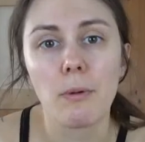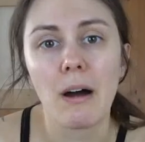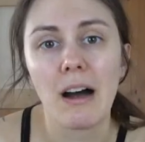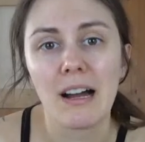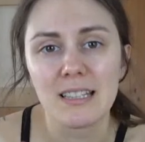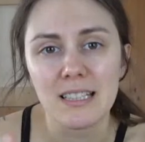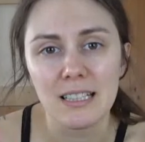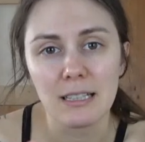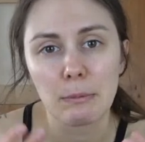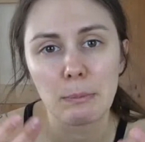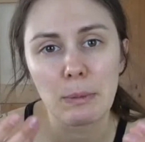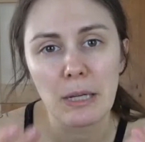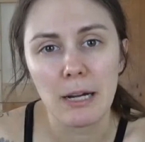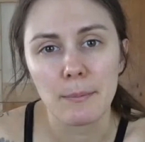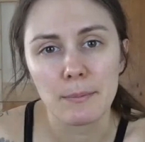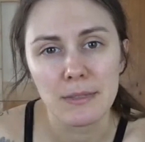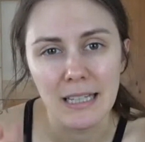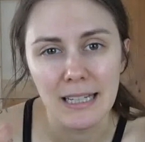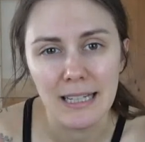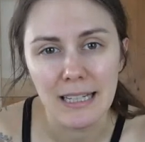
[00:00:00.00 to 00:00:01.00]
pots, it
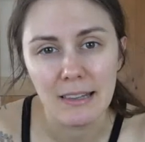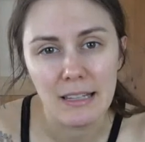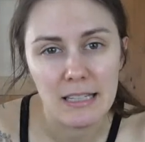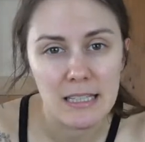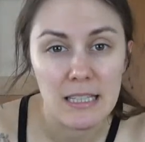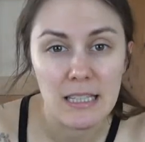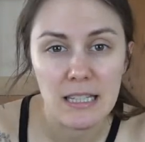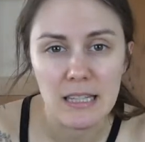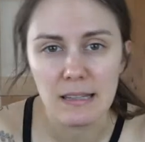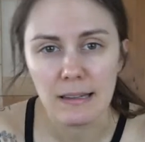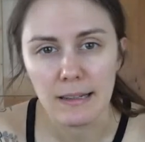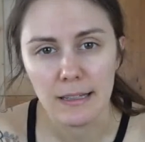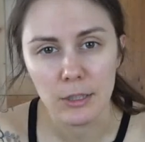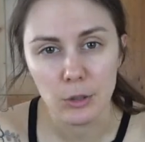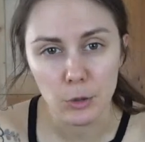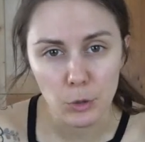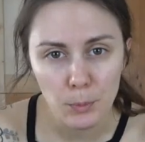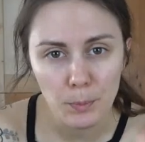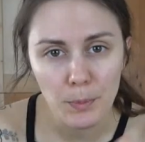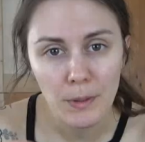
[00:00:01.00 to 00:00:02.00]
becomes like this thick
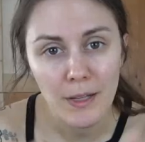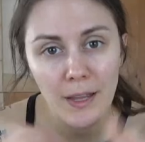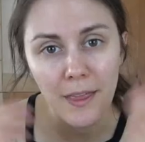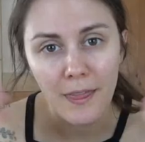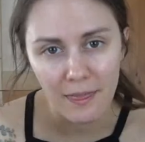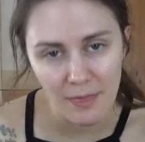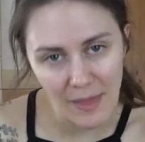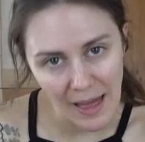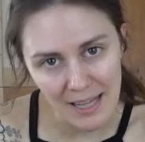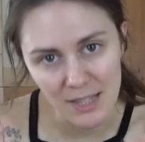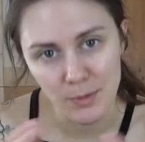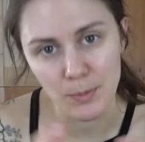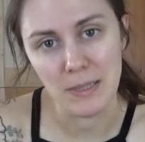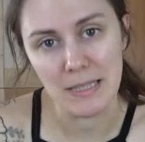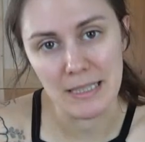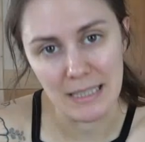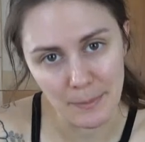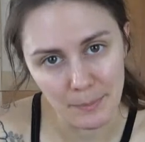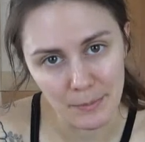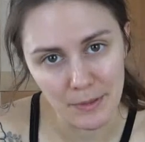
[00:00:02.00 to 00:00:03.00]
goop, that's what
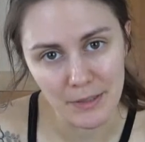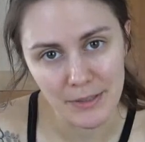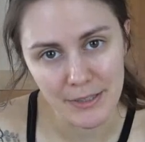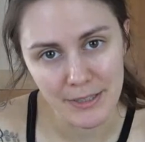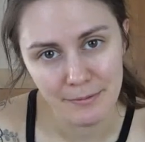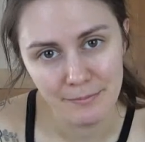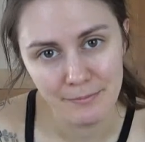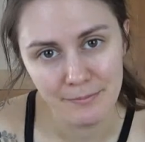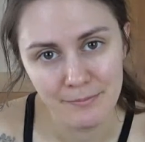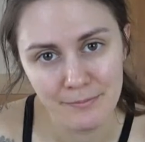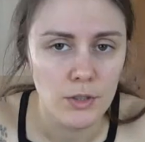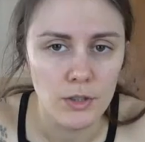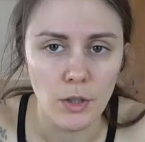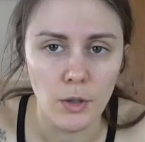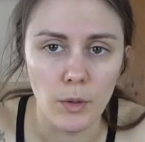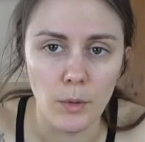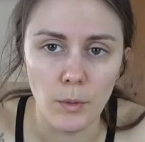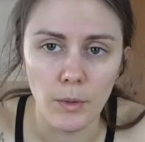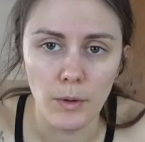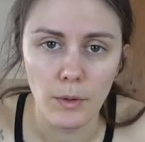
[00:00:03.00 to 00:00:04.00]
slip is.
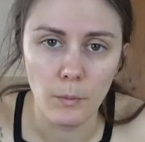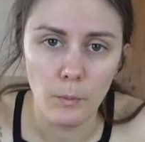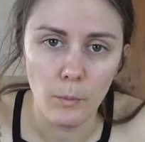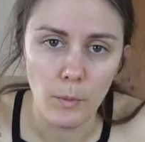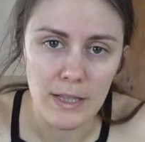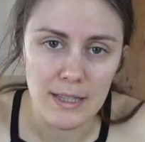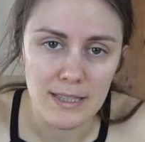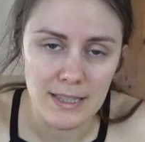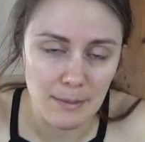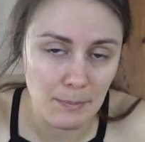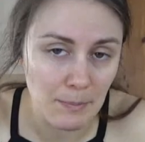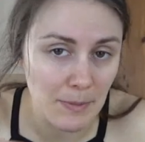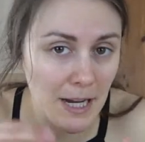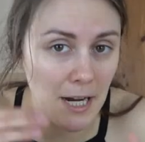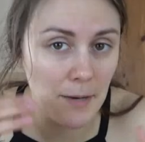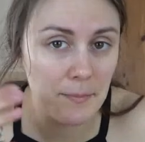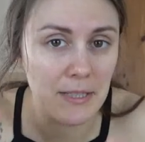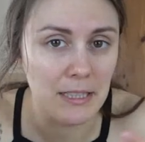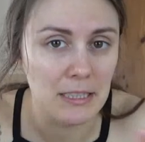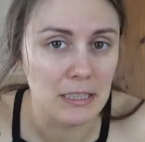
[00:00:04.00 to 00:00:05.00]
So when slip
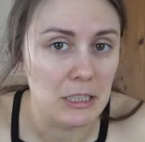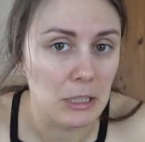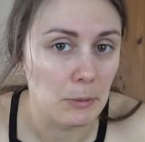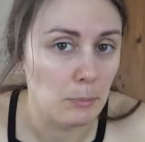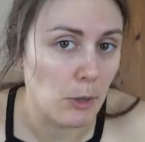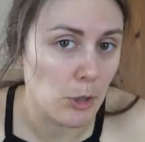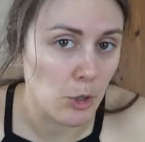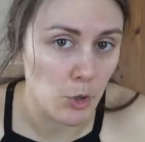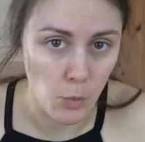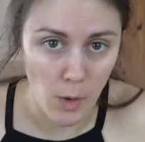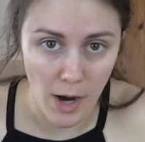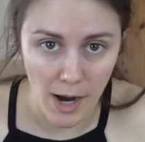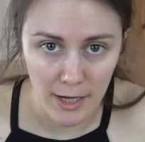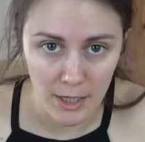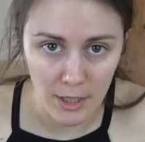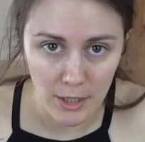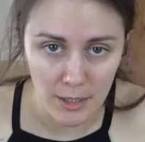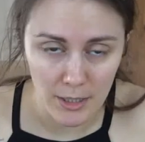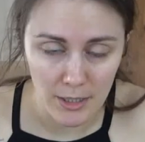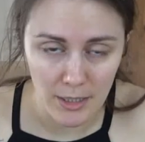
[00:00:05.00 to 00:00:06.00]
becomes a little bit
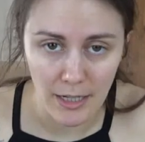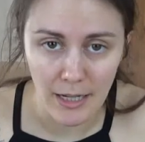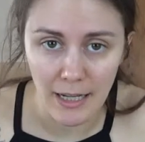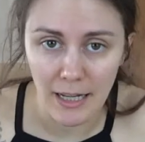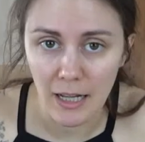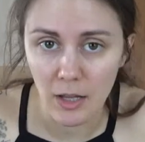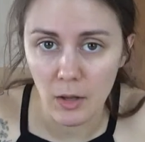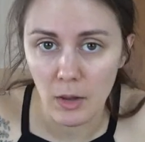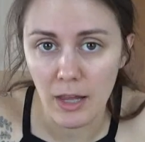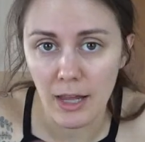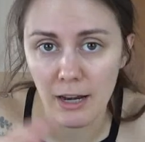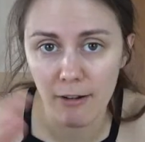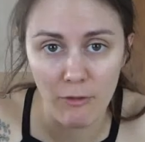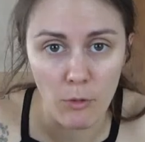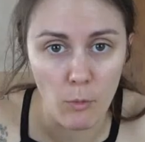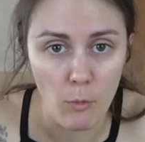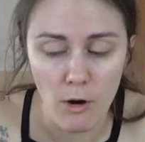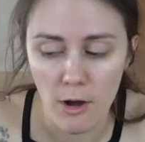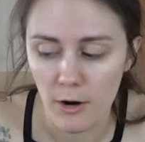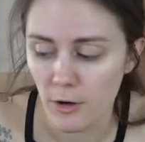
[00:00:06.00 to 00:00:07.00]
drier, uh, a lot of
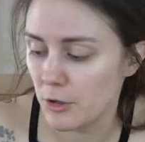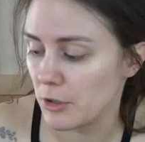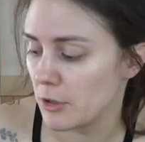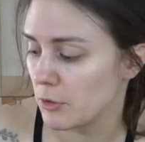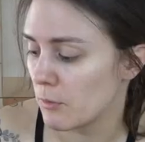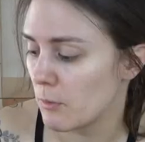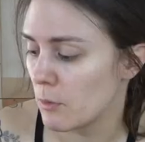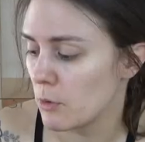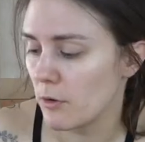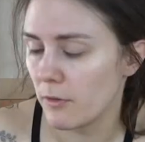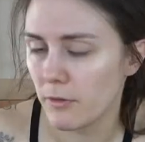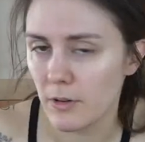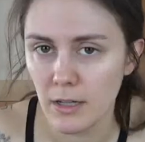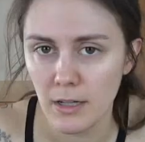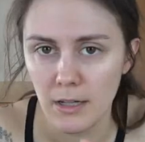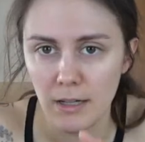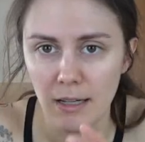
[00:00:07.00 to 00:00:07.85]
the water is removed,